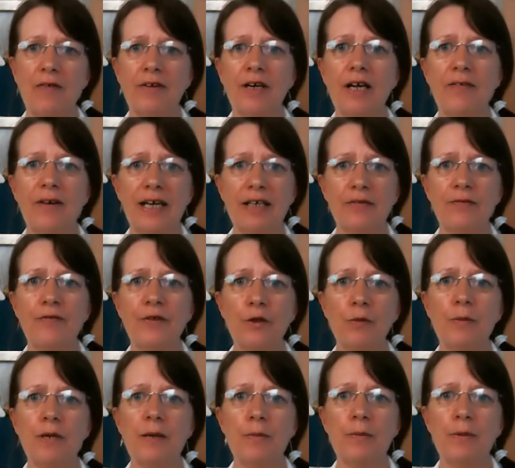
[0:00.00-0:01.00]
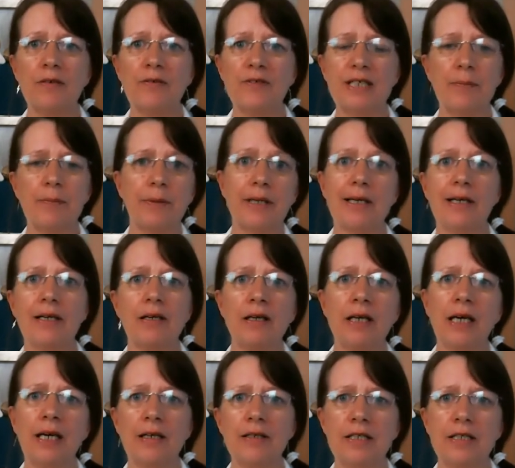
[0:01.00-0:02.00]
And I've had a few people that have said, but I don't know
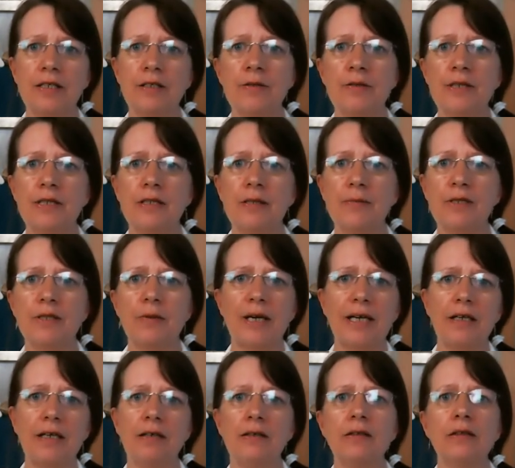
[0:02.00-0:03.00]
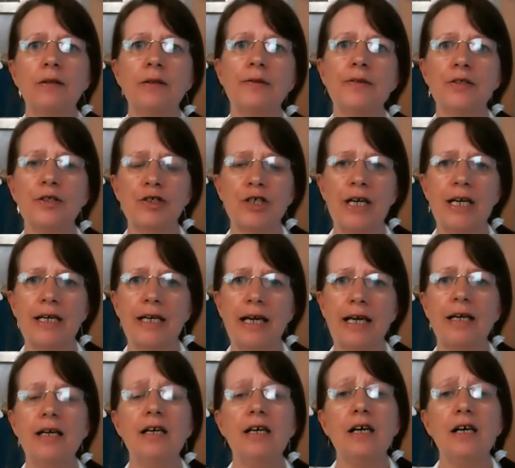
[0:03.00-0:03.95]
how to use them, so I can't go on the training.